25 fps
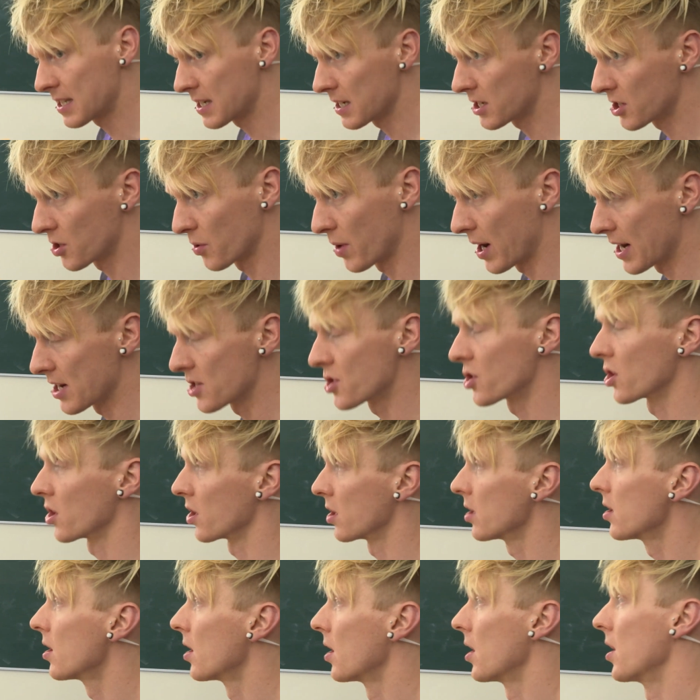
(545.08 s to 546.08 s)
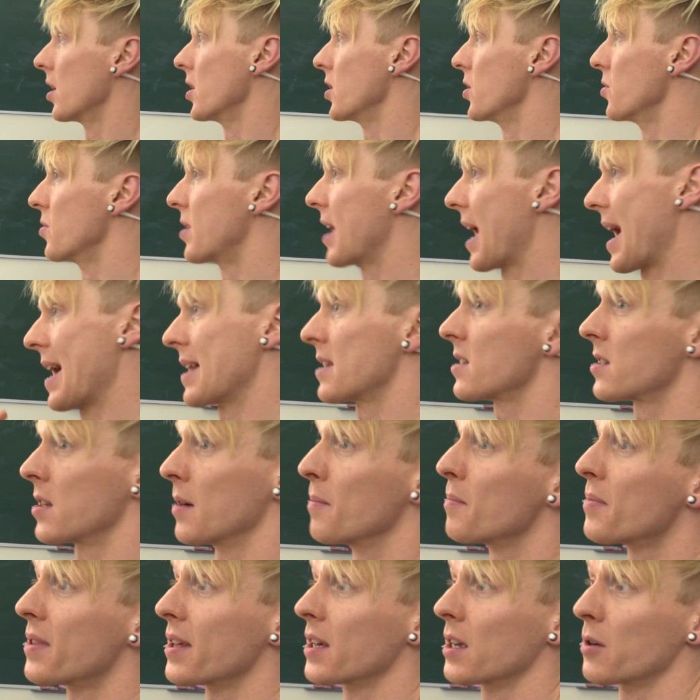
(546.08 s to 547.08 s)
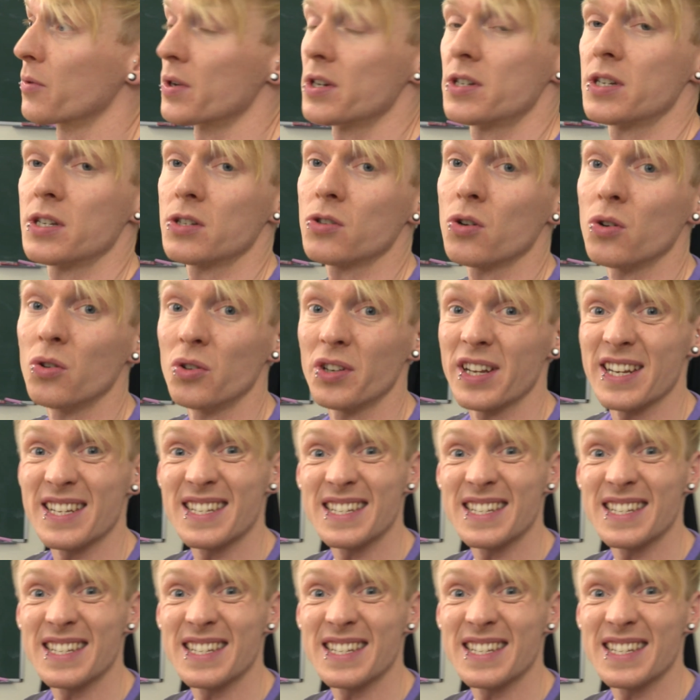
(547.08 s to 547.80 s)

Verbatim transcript: situation, you get something which is called a